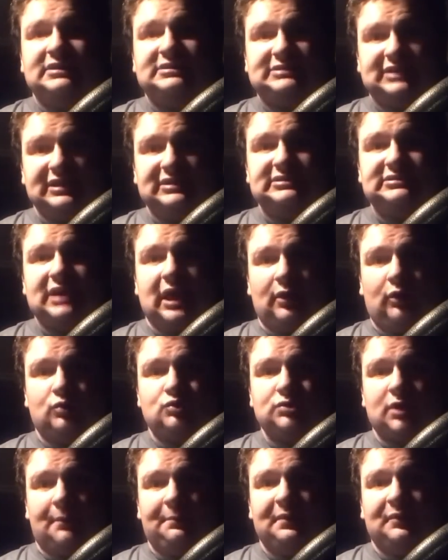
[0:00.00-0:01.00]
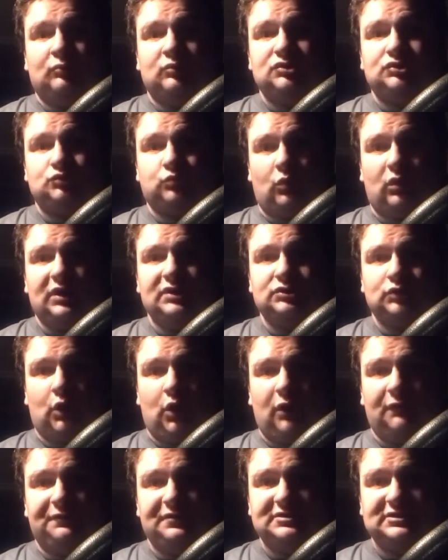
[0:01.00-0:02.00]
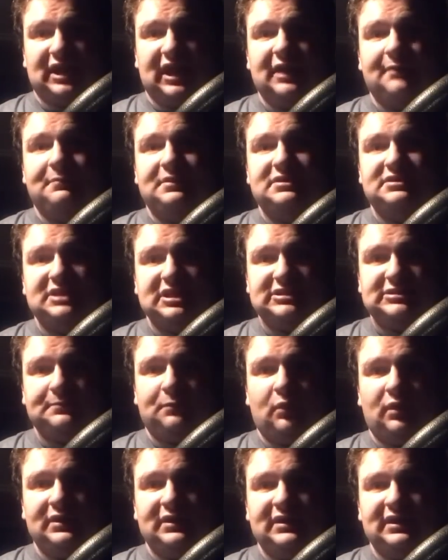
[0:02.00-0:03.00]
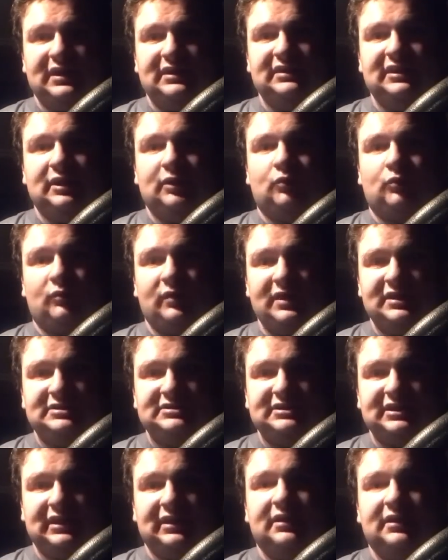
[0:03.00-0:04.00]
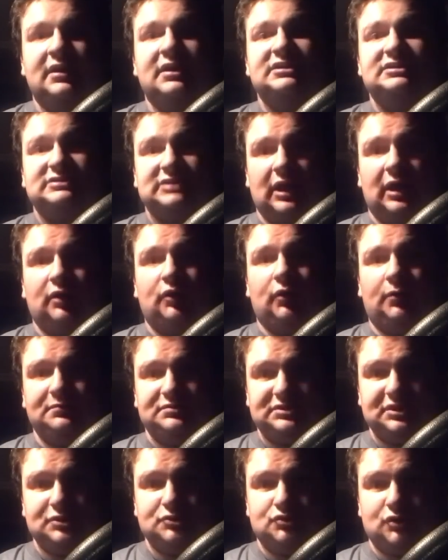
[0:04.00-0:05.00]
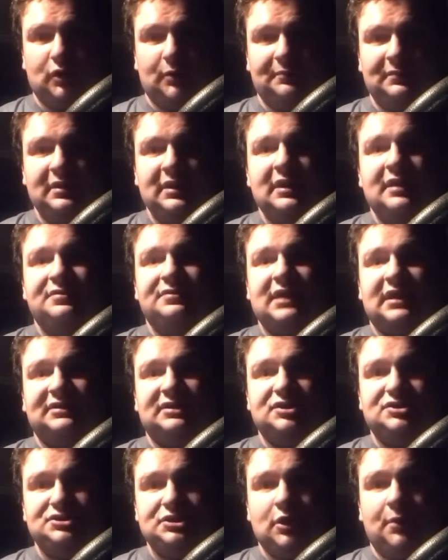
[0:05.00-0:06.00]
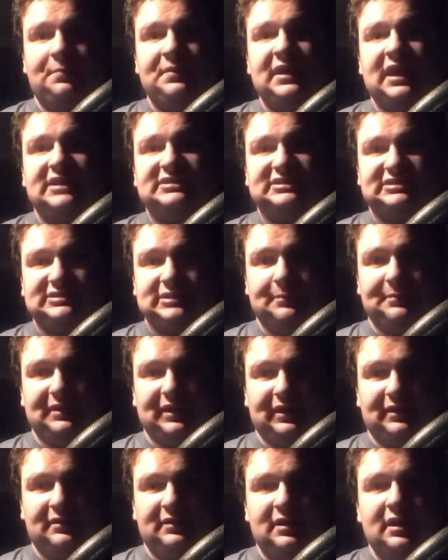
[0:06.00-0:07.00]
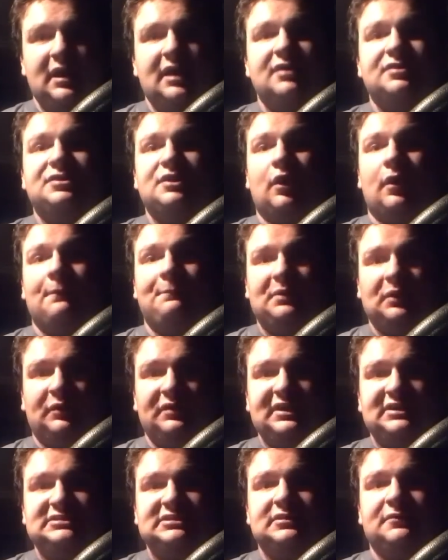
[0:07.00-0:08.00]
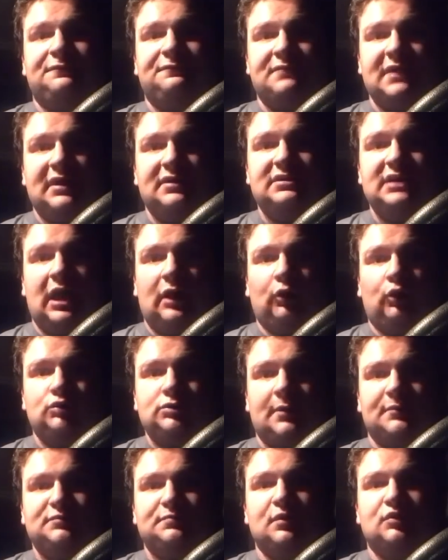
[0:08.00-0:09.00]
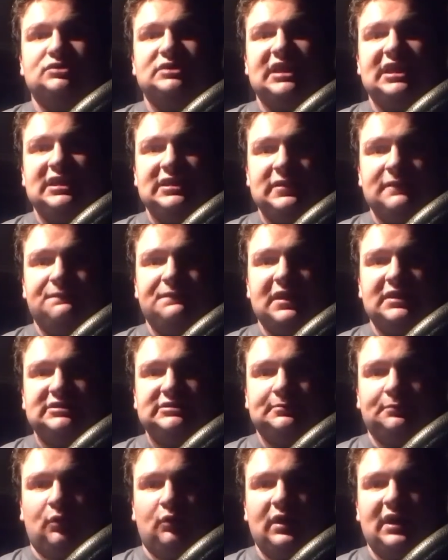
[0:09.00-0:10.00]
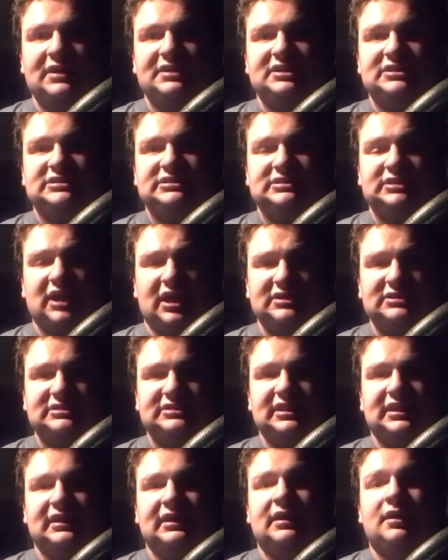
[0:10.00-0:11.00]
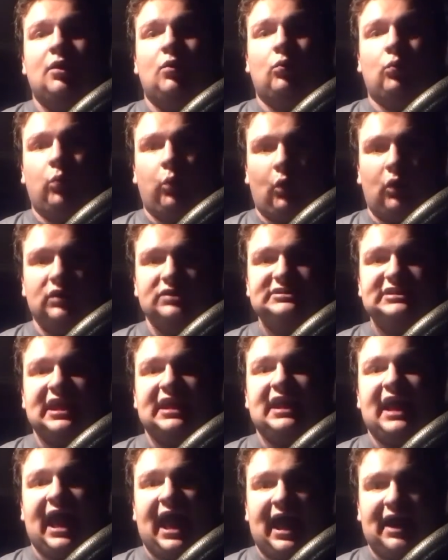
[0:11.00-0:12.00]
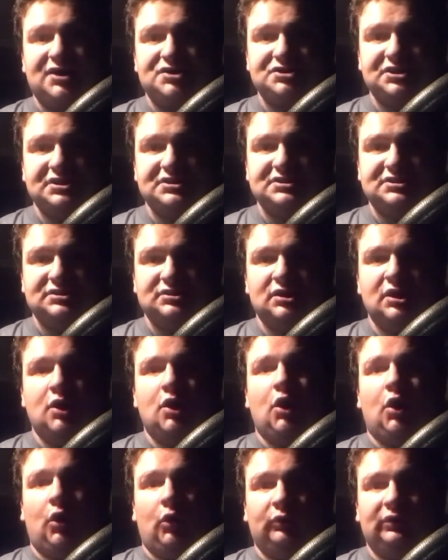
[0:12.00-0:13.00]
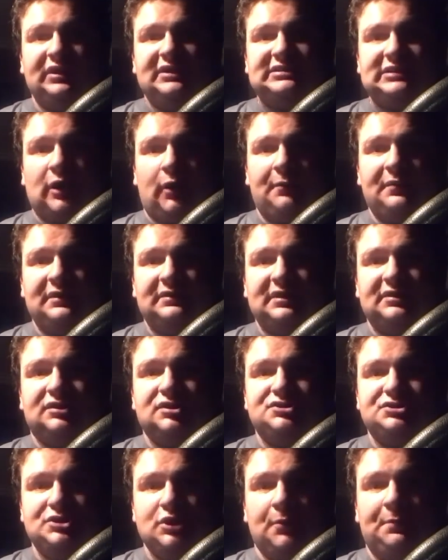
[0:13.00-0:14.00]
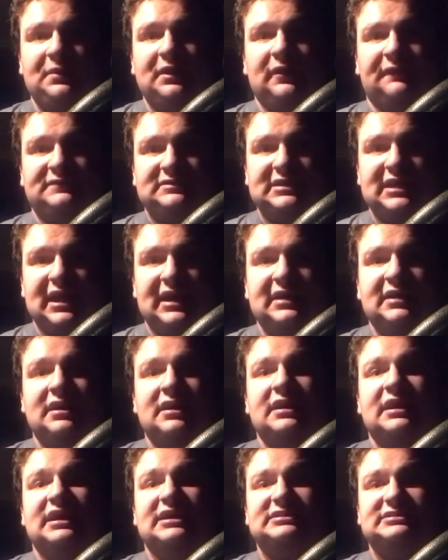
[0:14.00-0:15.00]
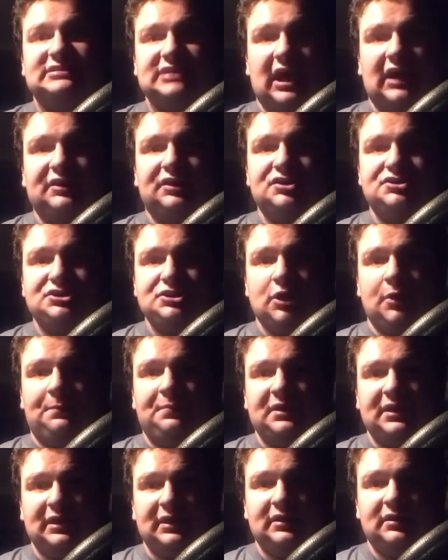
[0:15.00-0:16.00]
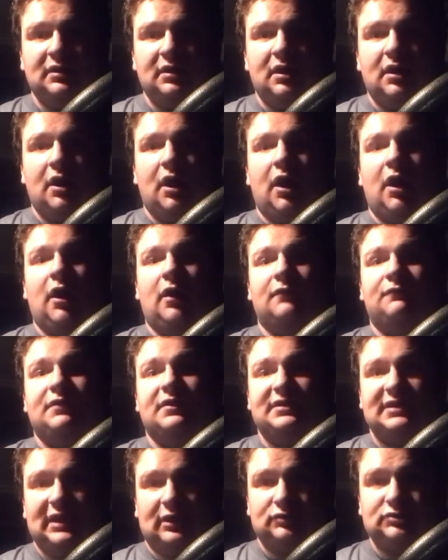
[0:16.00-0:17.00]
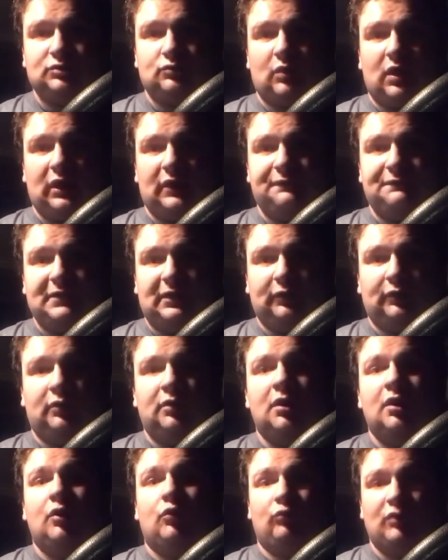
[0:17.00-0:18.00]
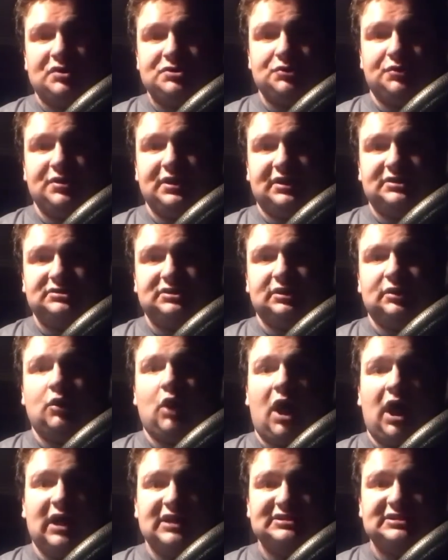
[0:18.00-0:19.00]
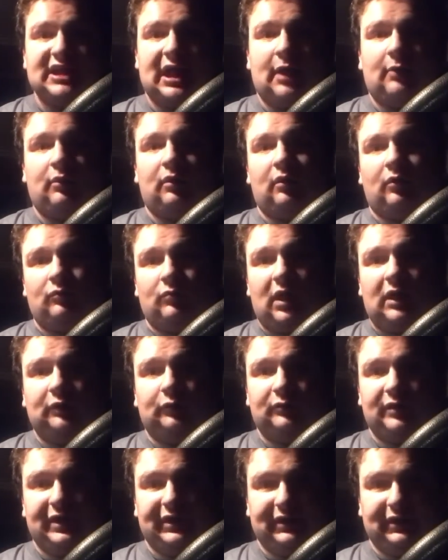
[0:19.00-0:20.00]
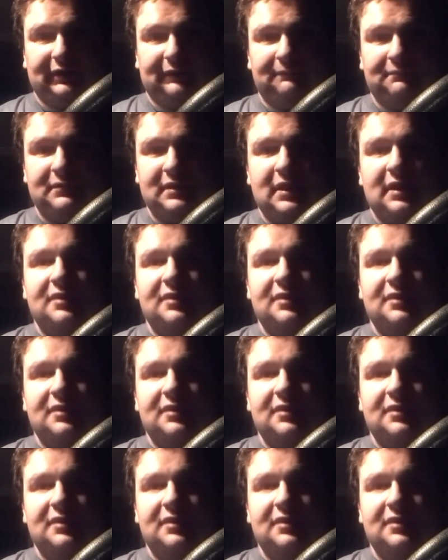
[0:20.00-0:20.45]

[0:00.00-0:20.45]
Since Donald Trump was sworn into office, I have been disappointed in the increasing Stockholm syndrome that the GOP has exhibited. Their ability to defend Donald Trump's most indefensible and disgusting words and actions only tell me that the GOP of today is not the GOP of Nelson Rockefeller, Richard Nixon, Eisenhower, or Ronald Reagan.